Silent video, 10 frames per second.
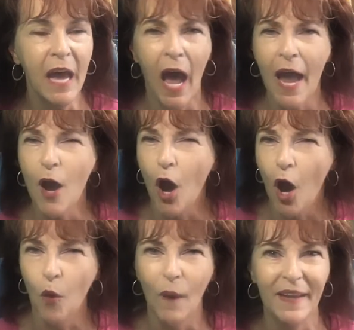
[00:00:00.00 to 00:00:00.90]
I
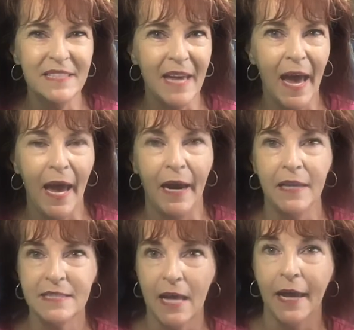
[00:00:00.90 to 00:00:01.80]
always had
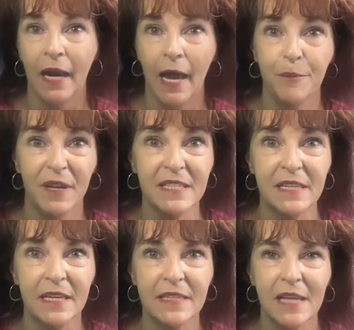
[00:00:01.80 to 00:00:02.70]
a sideline
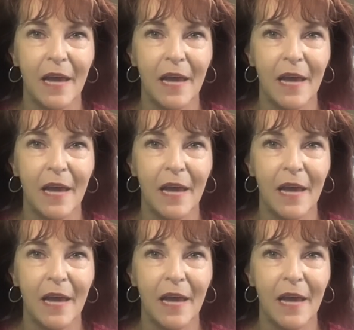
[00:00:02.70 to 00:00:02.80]
business.